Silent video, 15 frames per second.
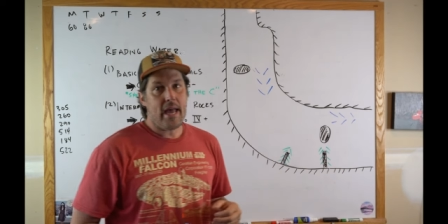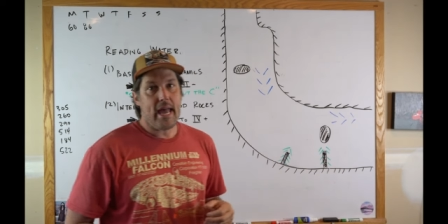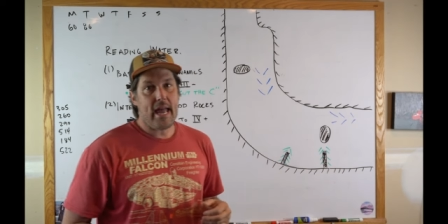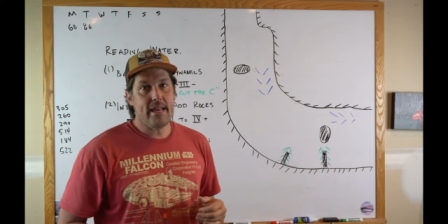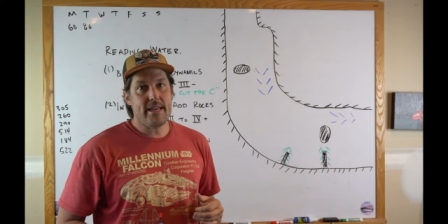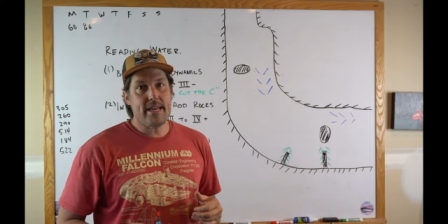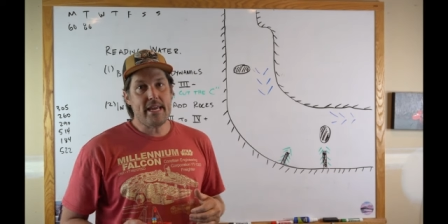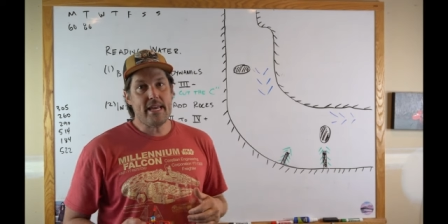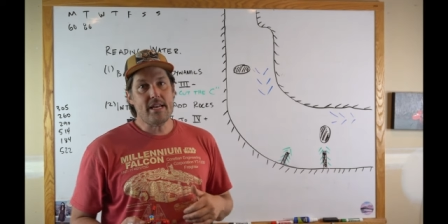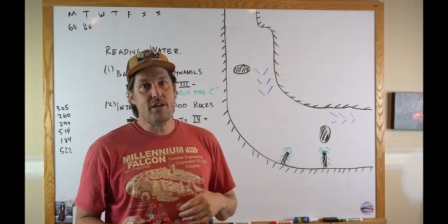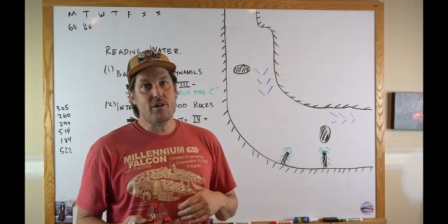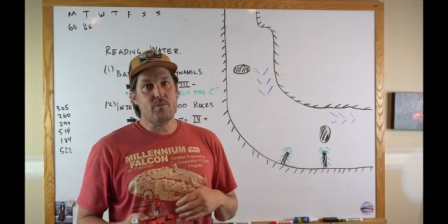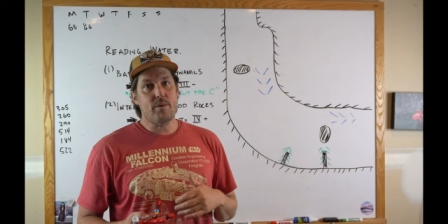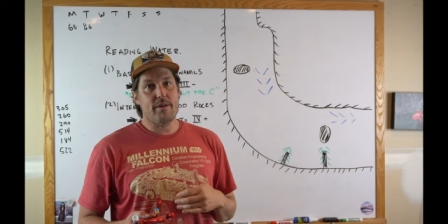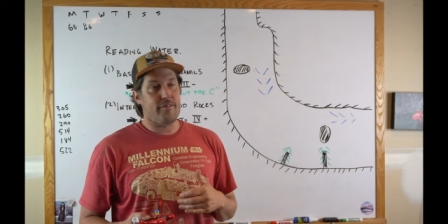And in
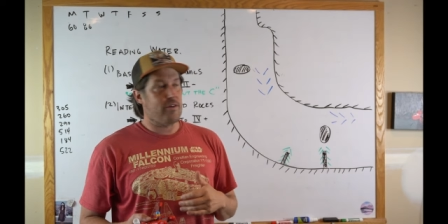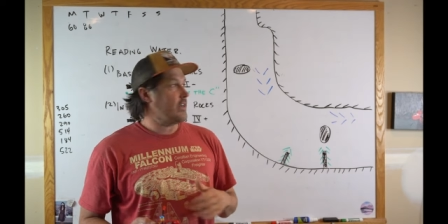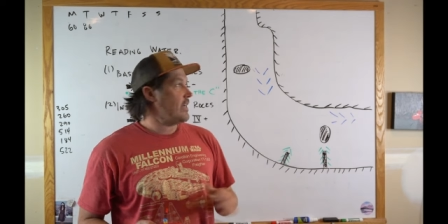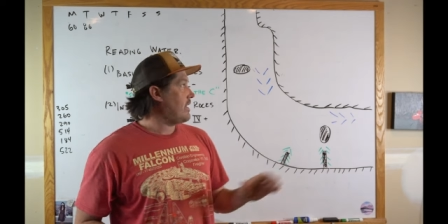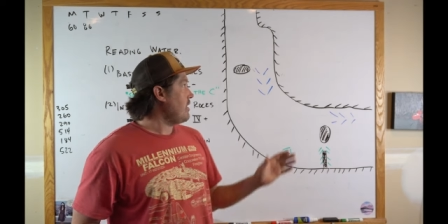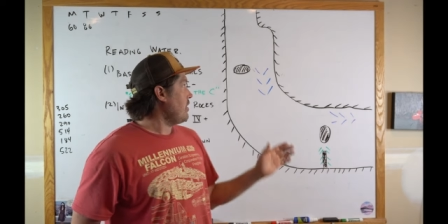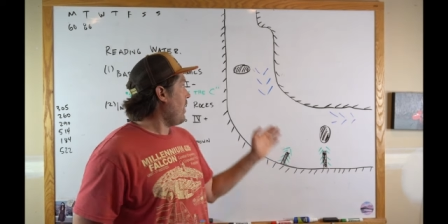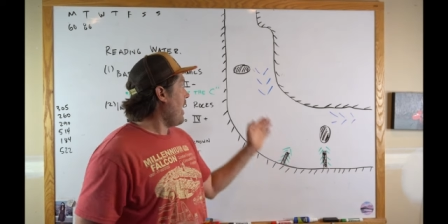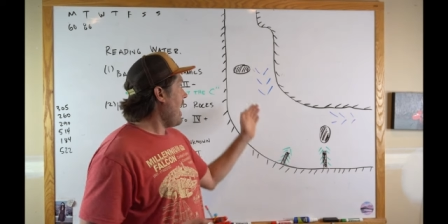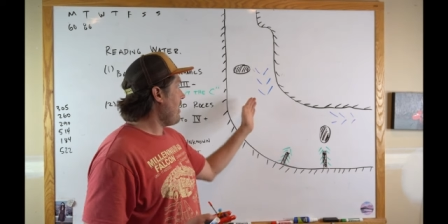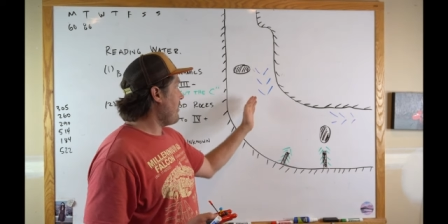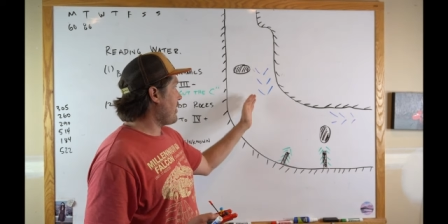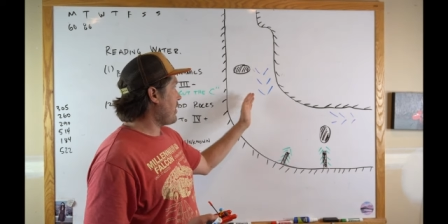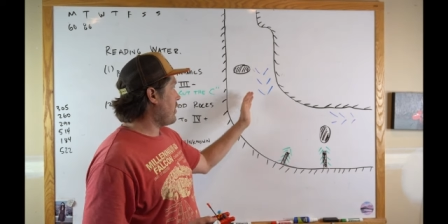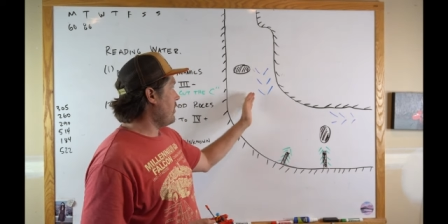a river, and you know, I
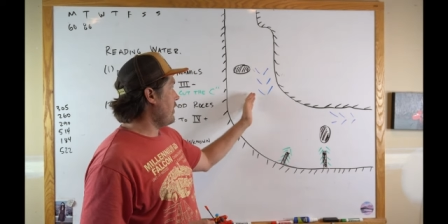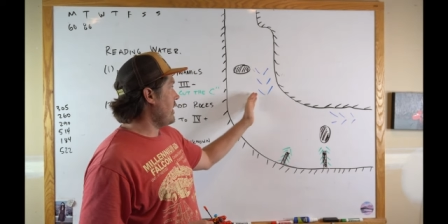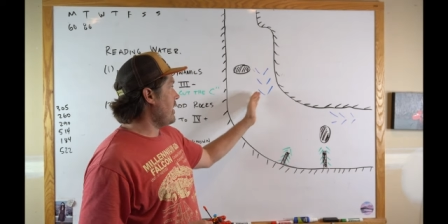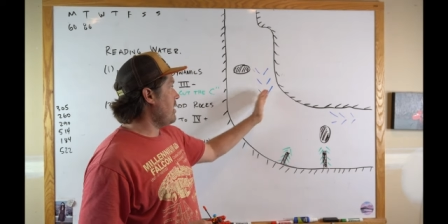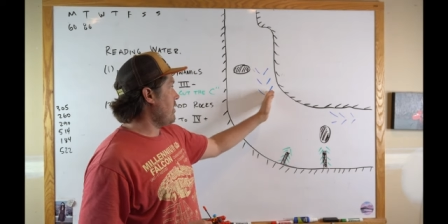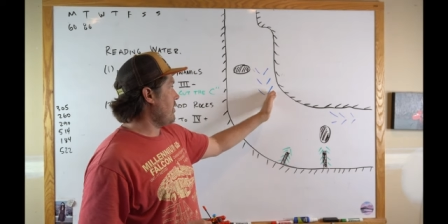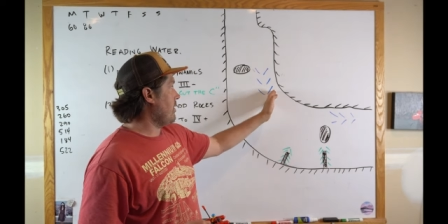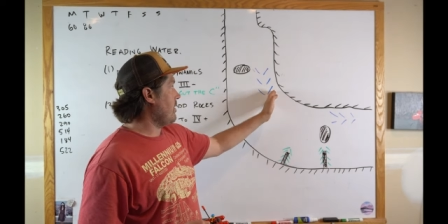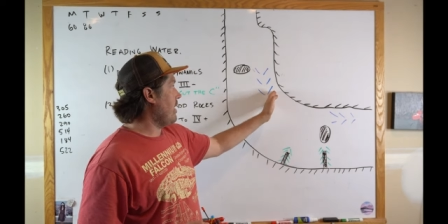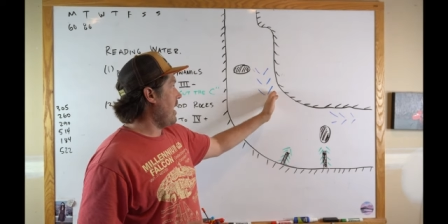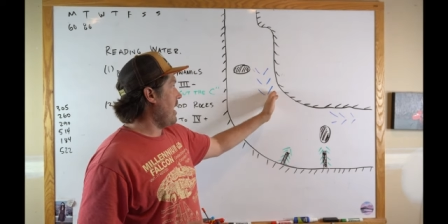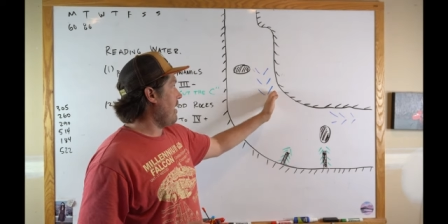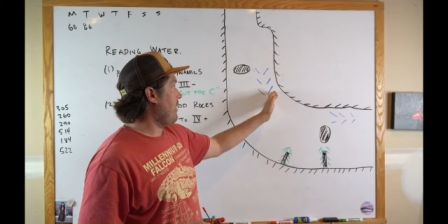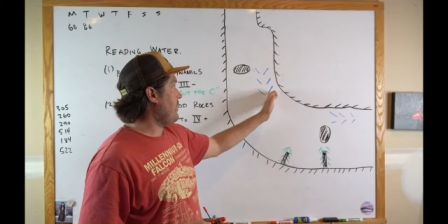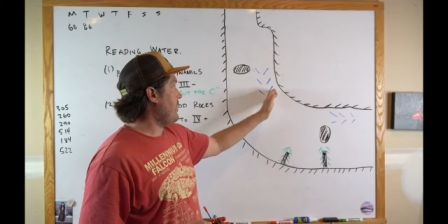have the current here on the
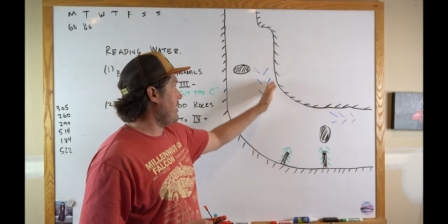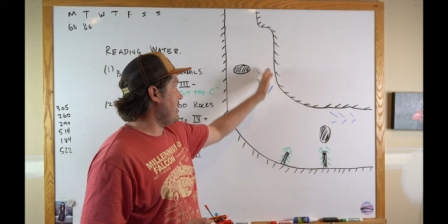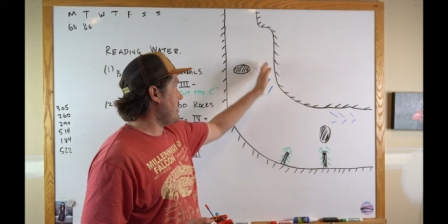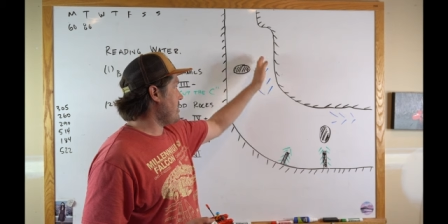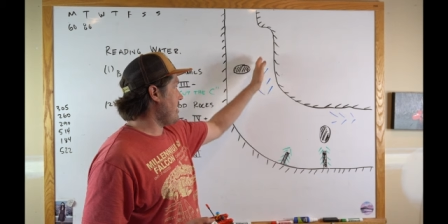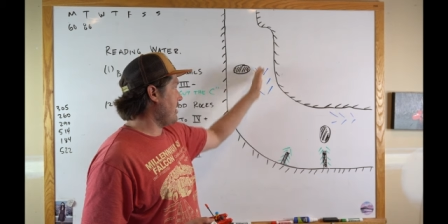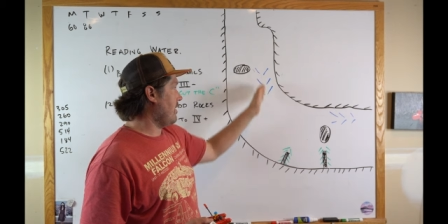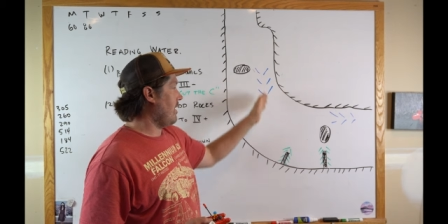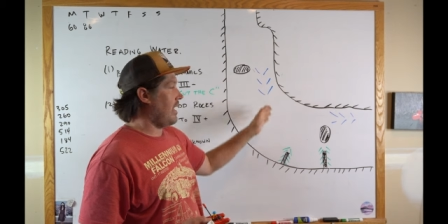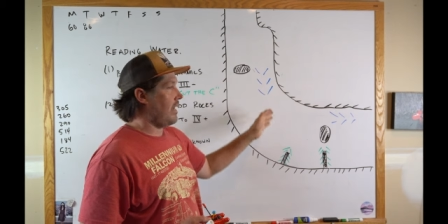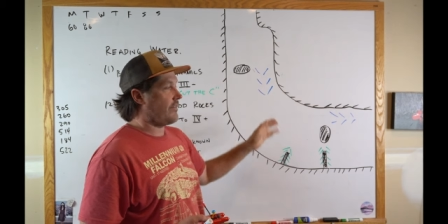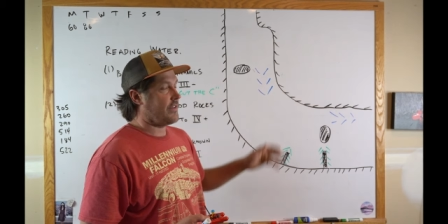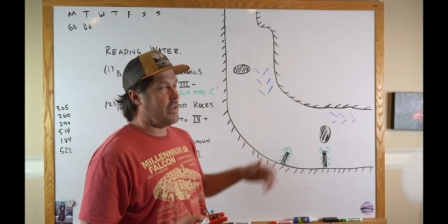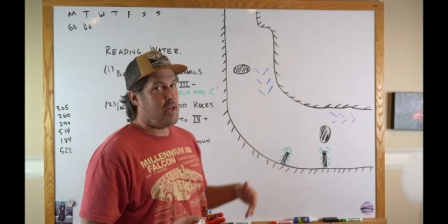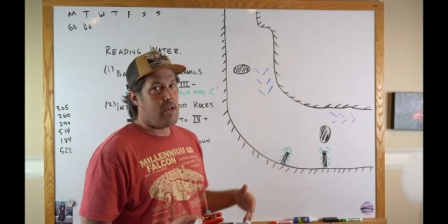left and this on the
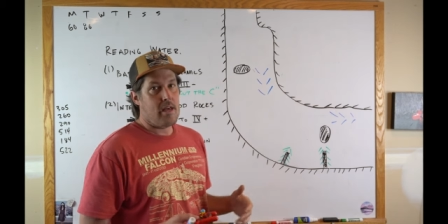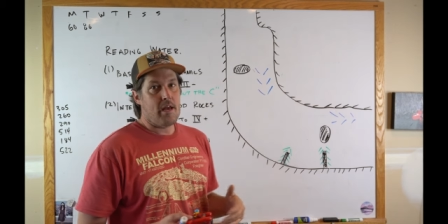left,